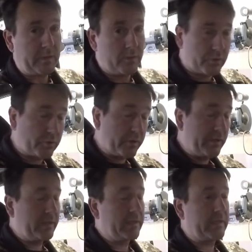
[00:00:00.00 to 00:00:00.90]
circuit
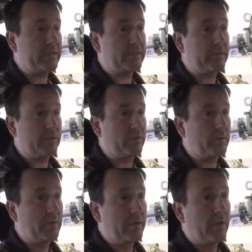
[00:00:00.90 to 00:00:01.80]
in the
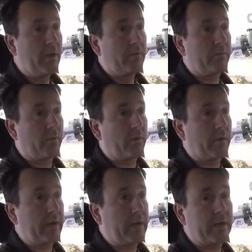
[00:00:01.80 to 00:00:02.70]
ECU
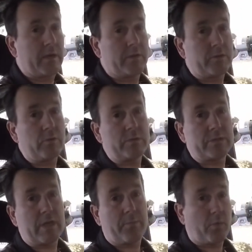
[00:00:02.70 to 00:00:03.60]
for a
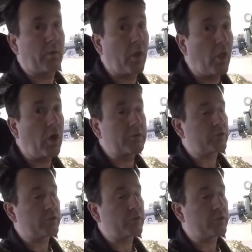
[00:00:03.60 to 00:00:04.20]
two-step or a launch